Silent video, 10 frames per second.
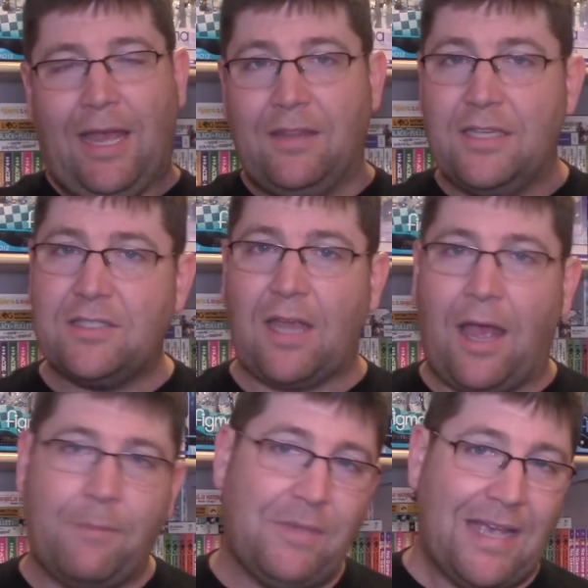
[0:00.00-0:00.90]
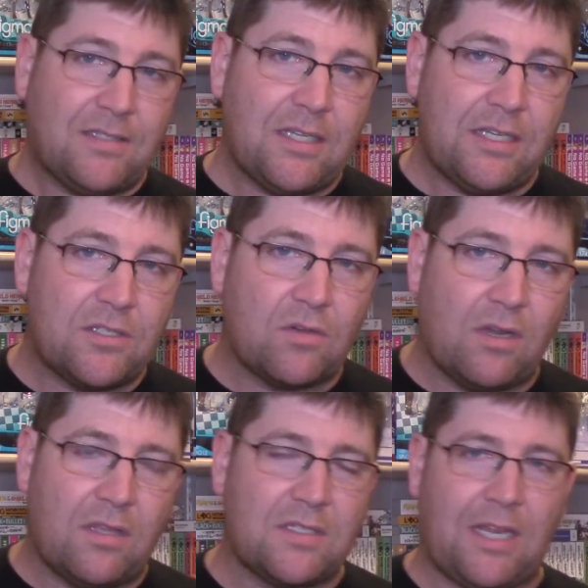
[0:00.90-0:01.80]
and this, I'm guessing, is sort
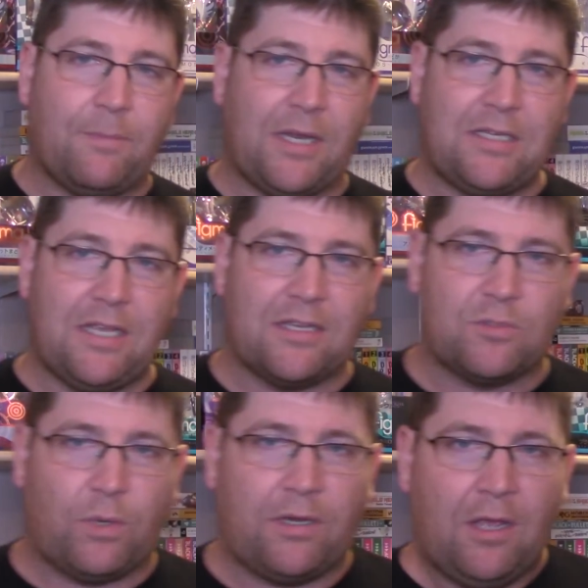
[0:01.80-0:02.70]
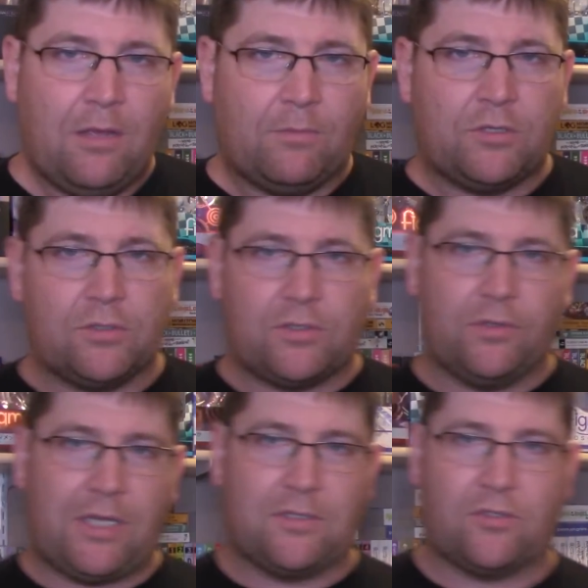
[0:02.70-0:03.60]
of the same idea as what
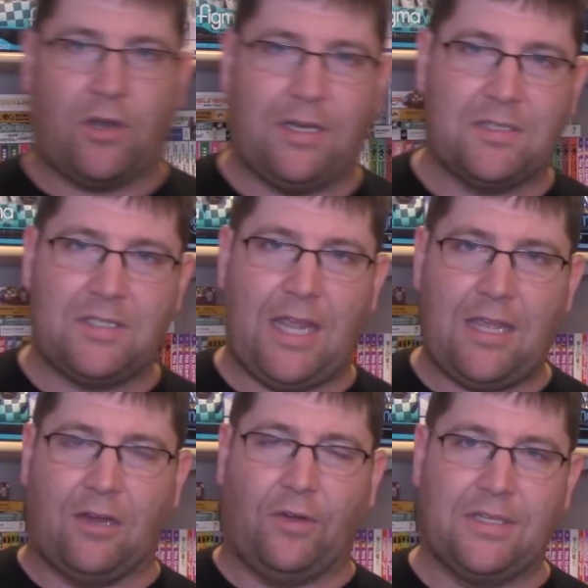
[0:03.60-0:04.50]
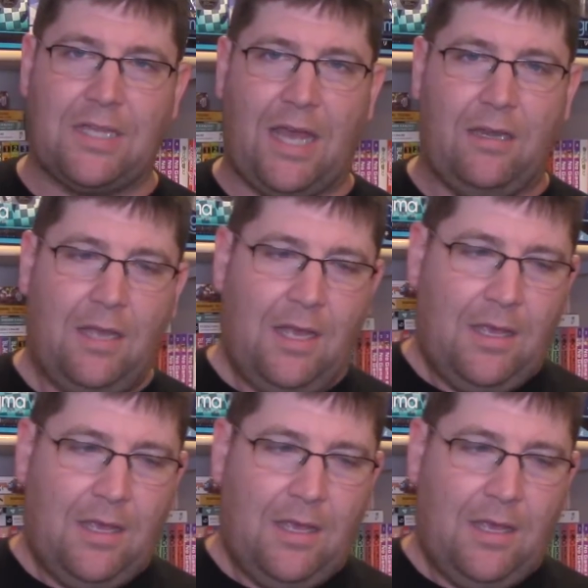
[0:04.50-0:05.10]
Mochizuki is trying to say here is that